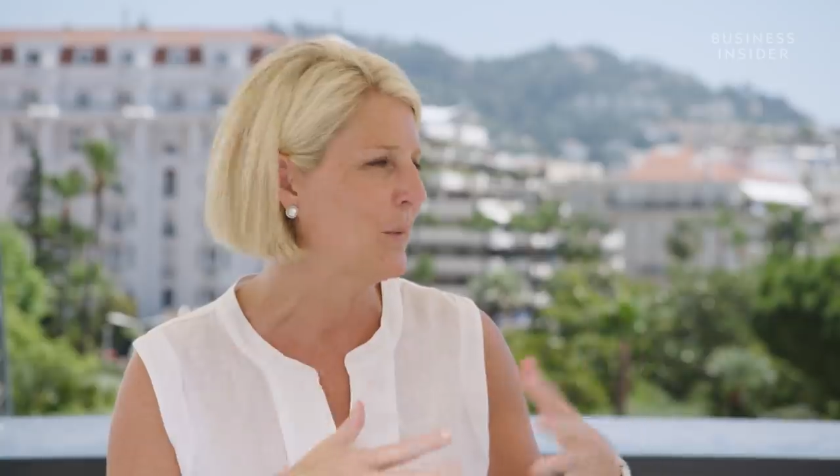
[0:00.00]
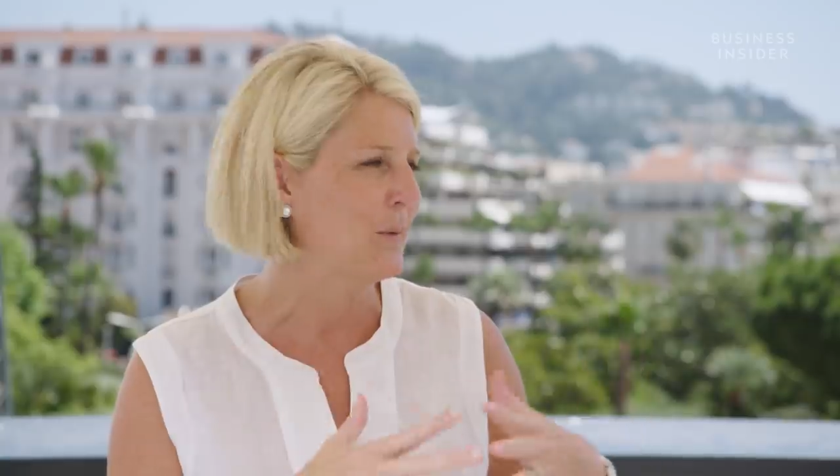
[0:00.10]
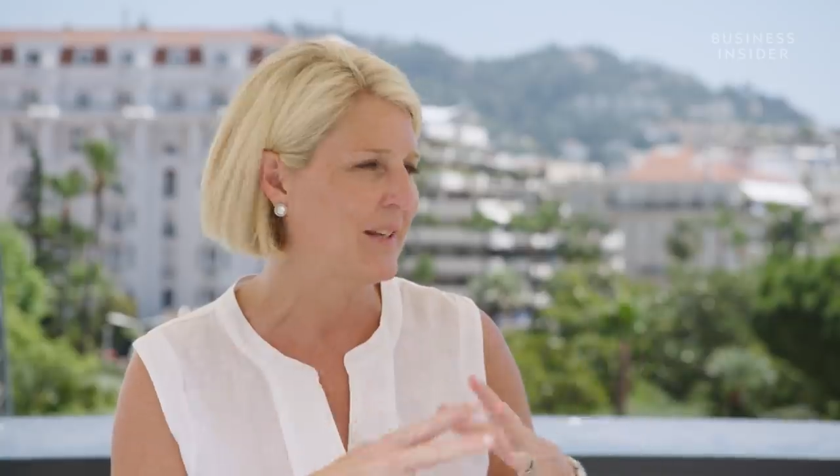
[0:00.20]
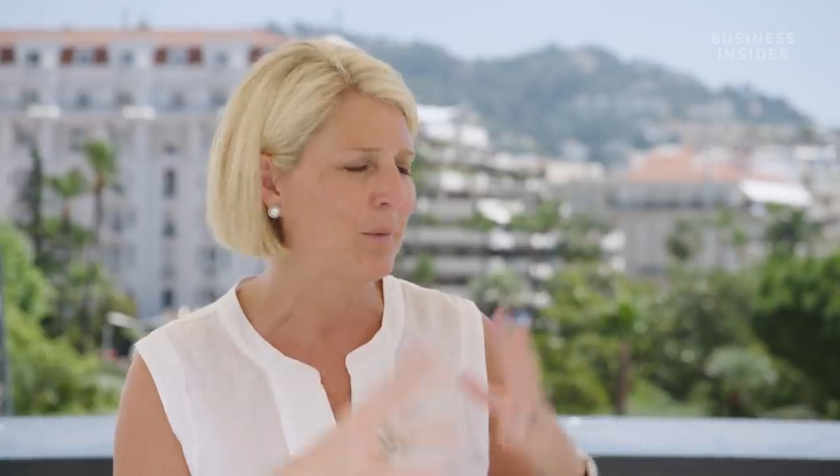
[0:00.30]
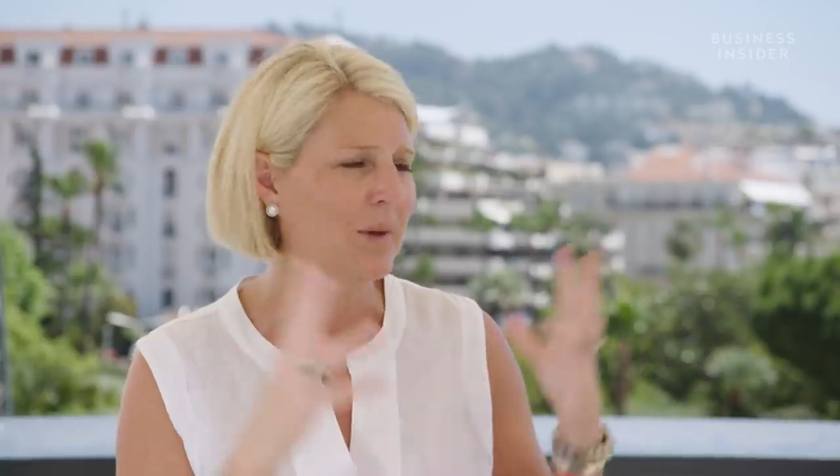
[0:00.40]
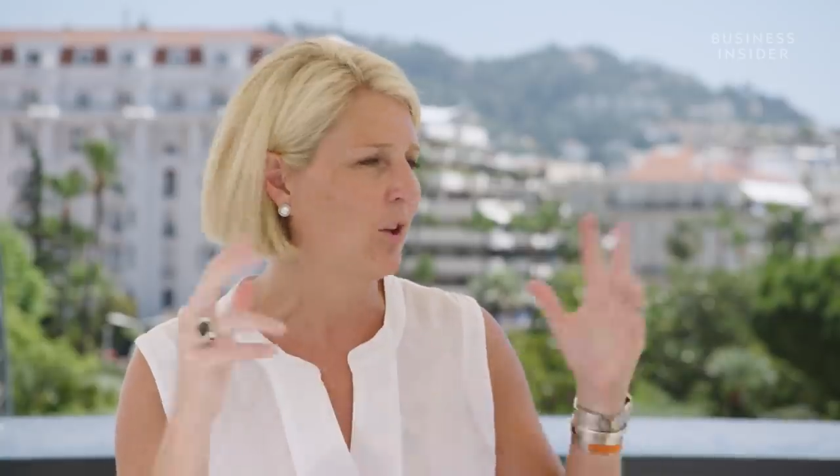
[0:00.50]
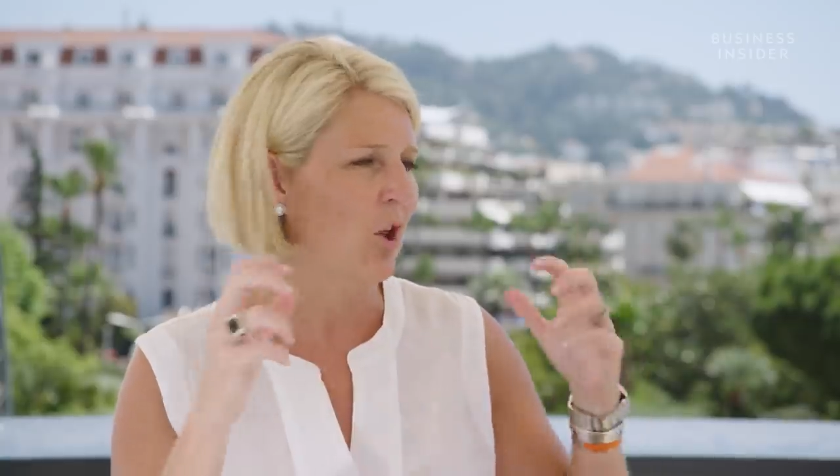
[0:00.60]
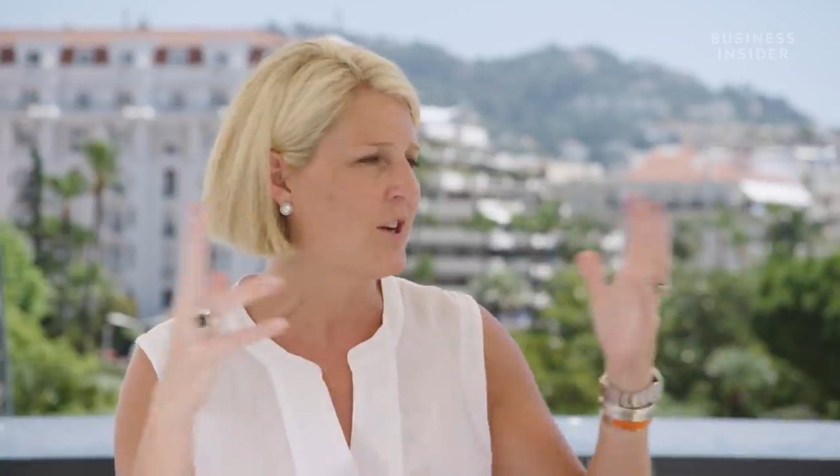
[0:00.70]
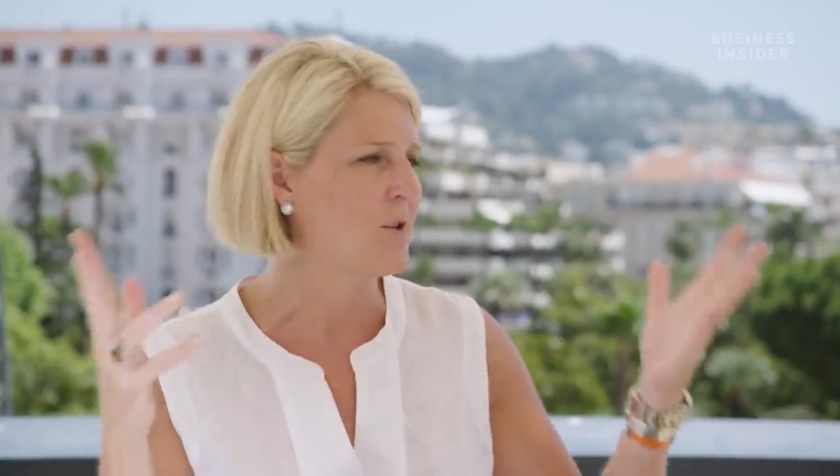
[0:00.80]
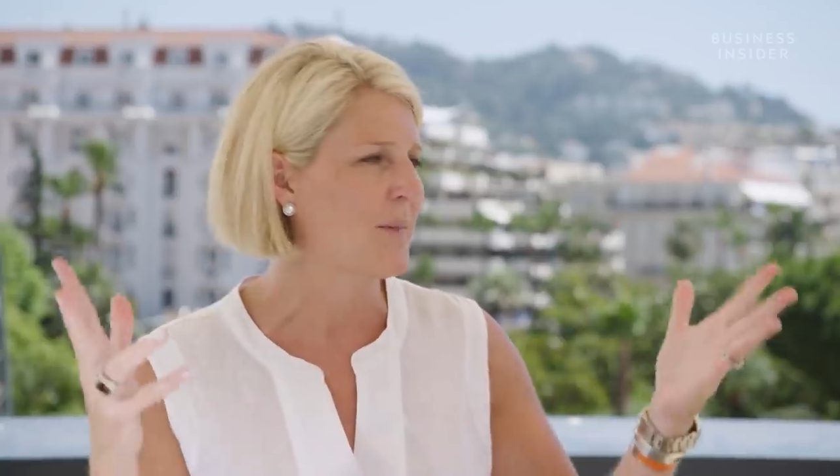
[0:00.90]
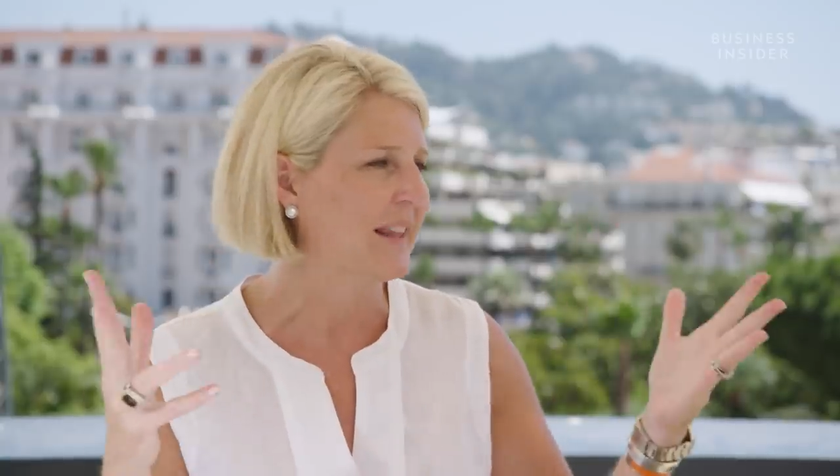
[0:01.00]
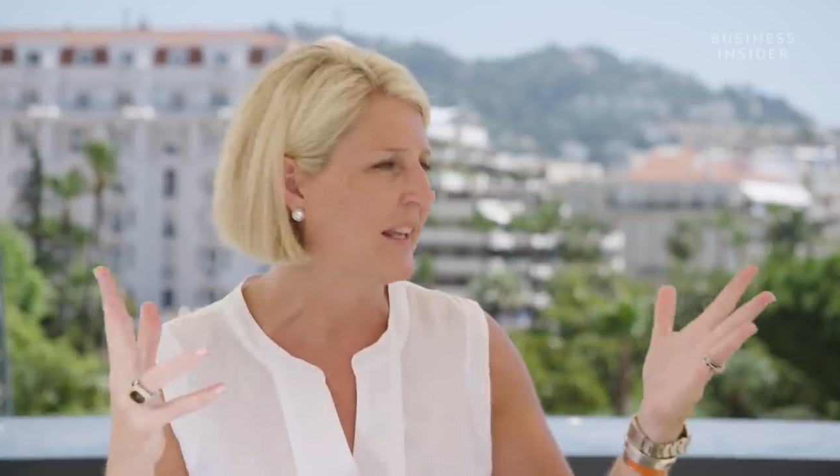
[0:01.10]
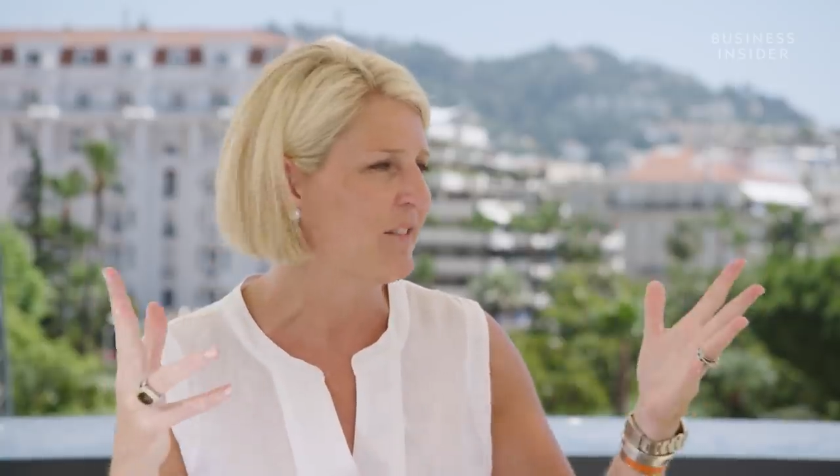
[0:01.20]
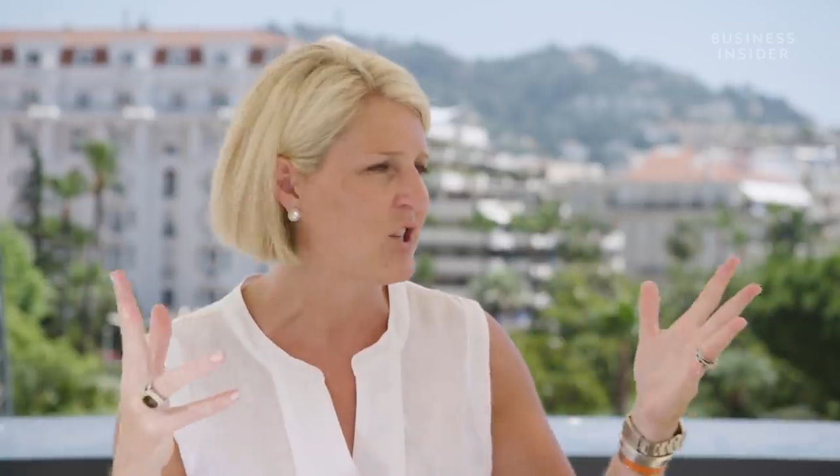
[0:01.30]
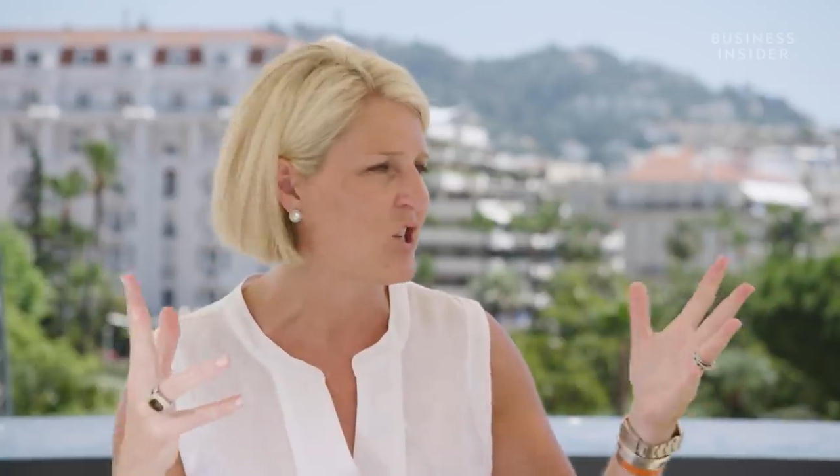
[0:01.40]
We would say we'd launch them and
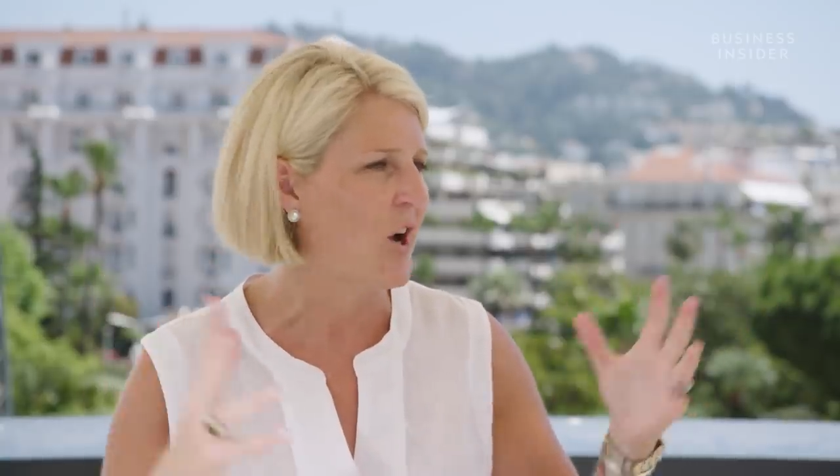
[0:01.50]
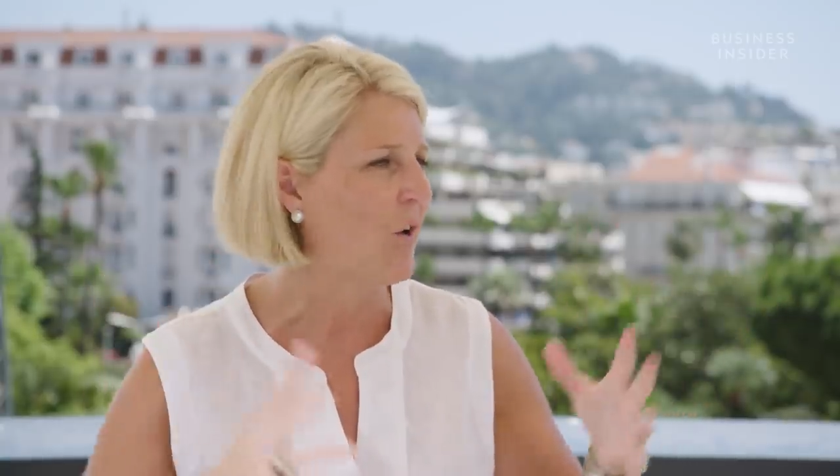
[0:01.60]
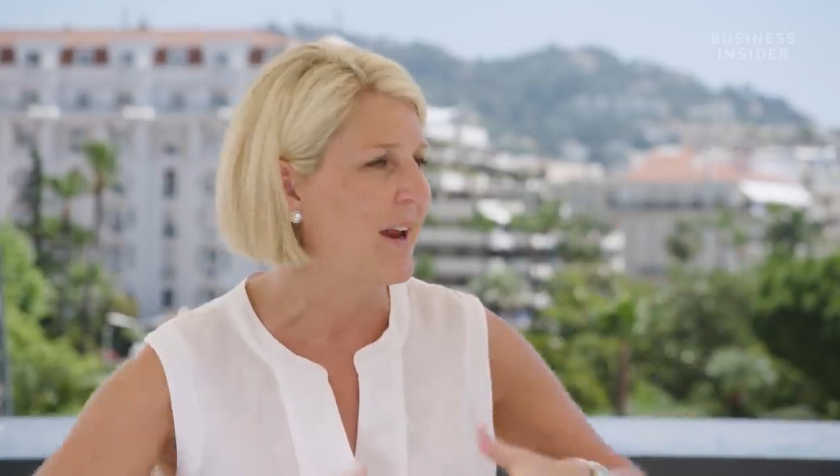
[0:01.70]
lead the show,